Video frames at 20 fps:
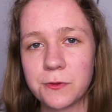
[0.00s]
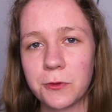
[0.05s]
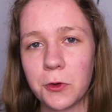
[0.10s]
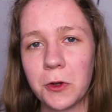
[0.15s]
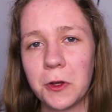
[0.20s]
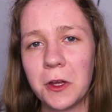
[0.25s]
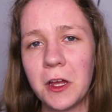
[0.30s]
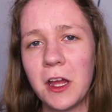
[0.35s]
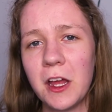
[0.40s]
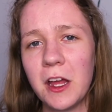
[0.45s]

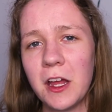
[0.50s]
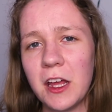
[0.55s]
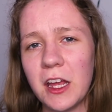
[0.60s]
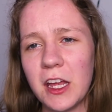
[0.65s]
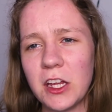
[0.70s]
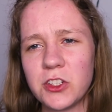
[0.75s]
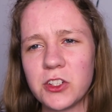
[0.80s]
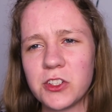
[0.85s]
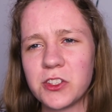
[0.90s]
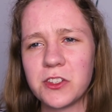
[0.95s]
for,
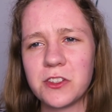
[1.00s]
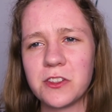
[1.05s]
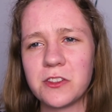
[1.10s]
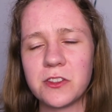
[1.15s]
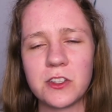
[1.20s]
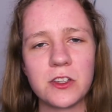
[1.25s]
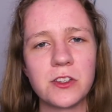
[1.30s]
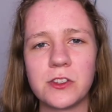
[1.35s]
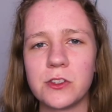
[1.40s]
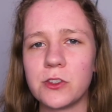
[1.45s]
it just
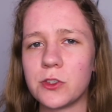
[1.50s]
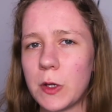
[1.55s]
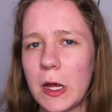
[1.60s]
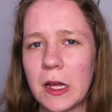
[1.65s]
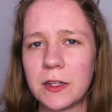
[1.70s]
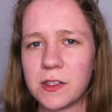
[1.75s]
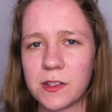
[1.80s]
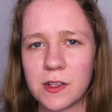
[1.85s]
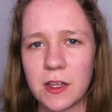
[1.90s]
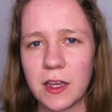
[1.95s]
doesn't
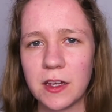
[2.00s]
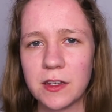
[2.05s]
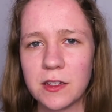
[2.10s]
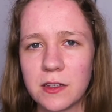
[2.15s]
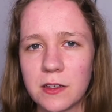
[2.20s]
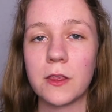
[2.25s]
translate.